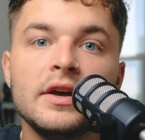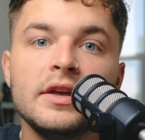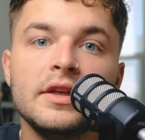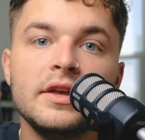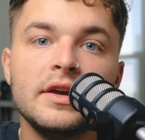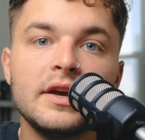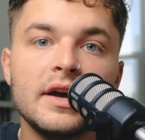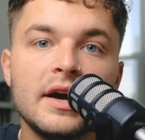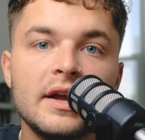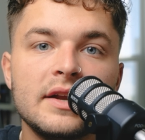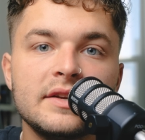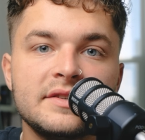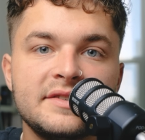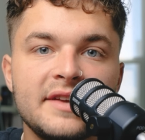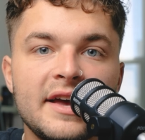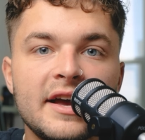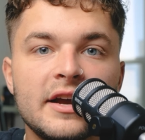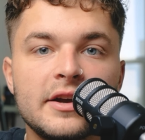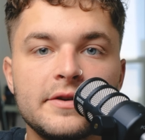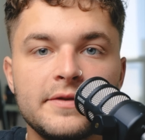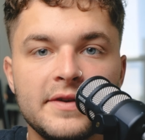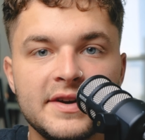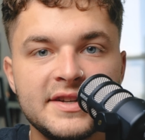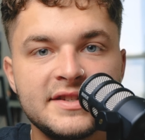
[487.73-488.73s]
You got to
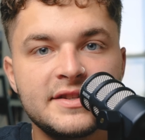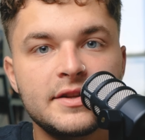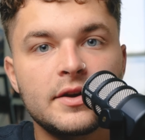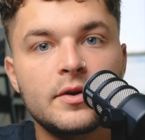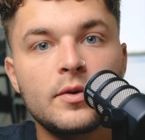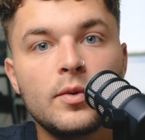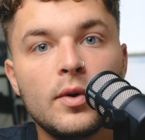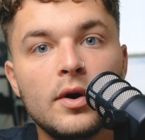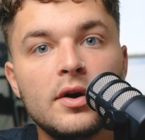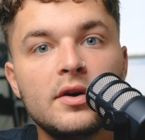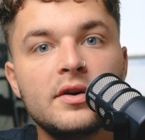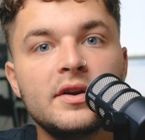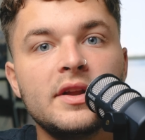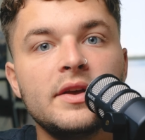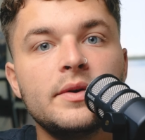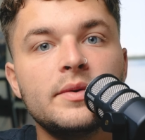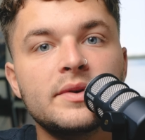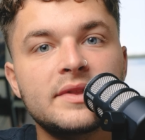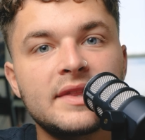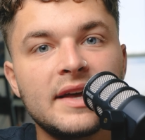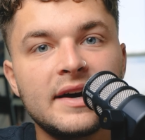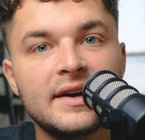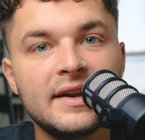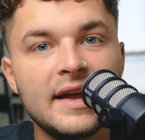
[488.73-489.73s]
sacrifice the quality
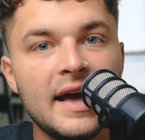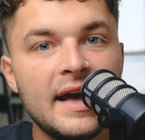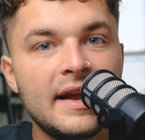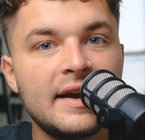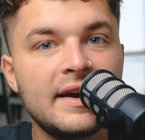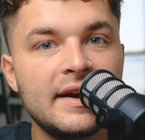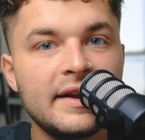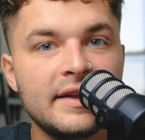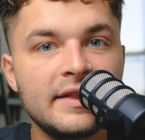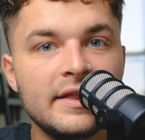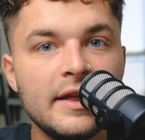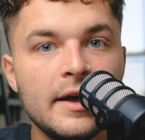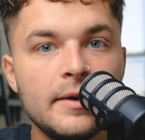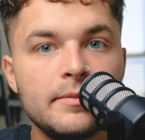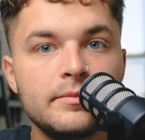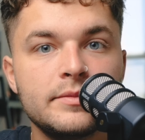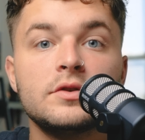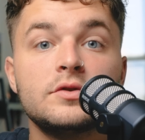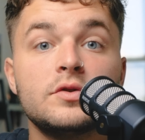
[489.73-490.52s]
without editing them.